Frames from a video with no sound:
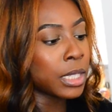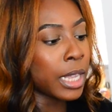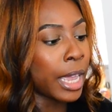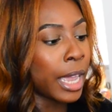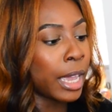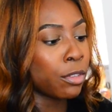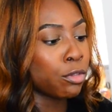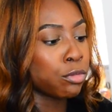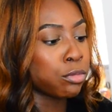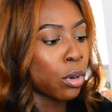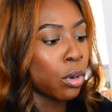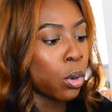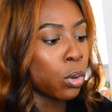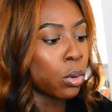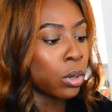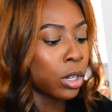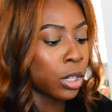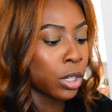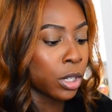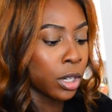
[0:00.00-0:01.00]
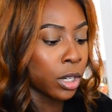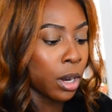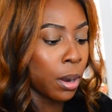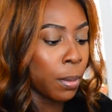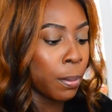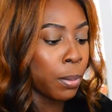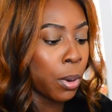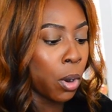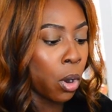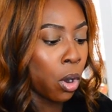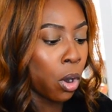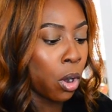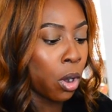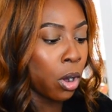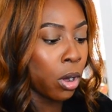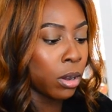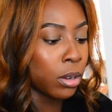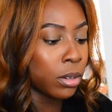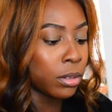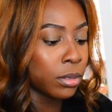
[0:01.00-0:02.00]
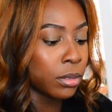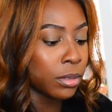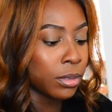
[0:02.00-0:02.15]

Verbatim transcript: is a roller ball.